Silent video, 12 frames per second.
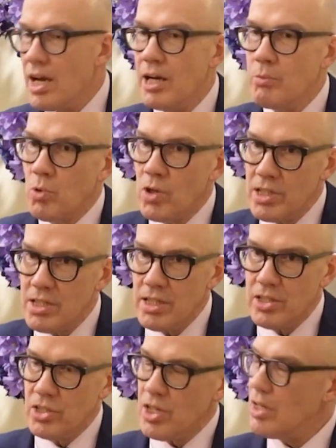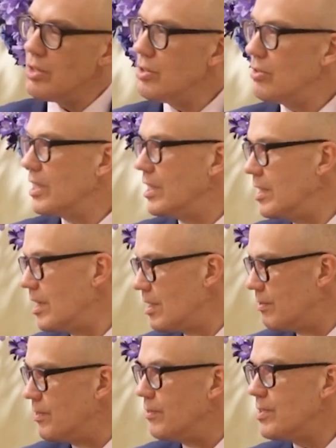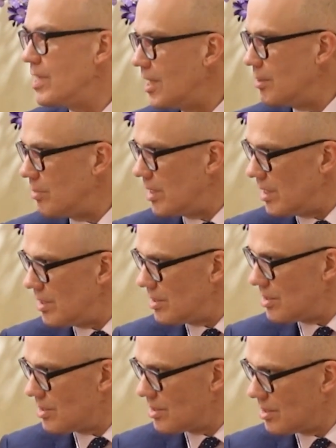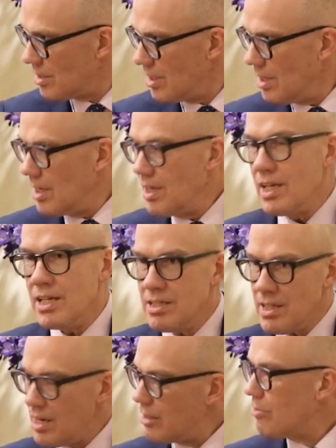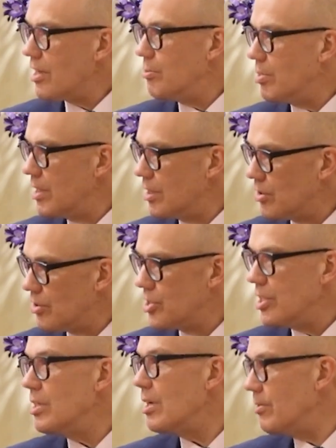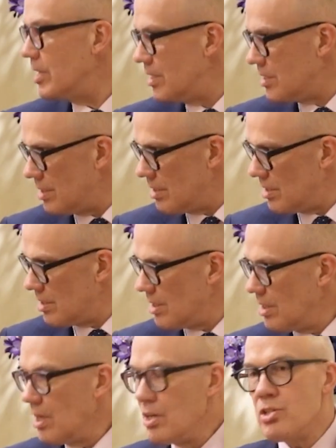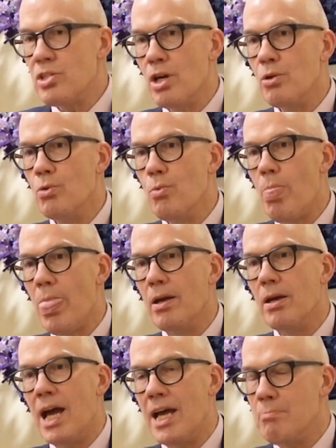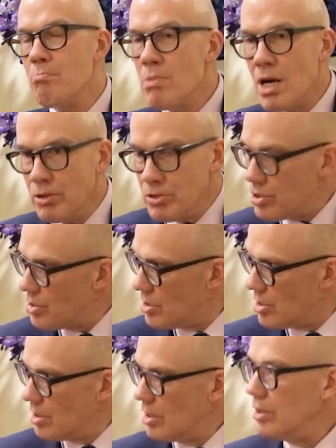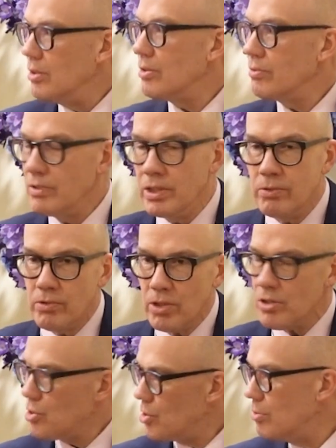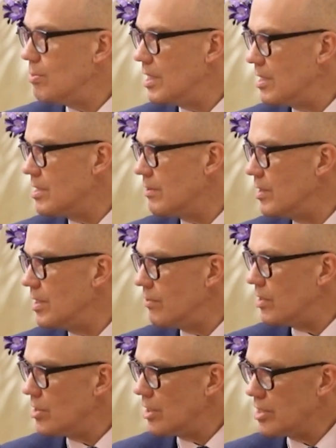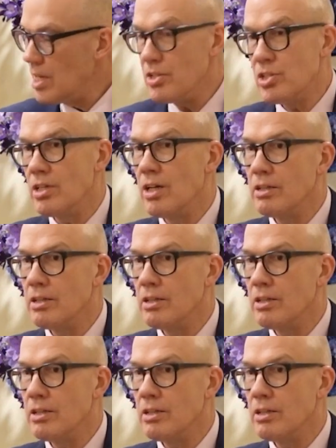And what is each child doing in the other 58 minutes? Is that a great pedagogy? No, it isn't. So at most, you've got 2 minutes of individual attention.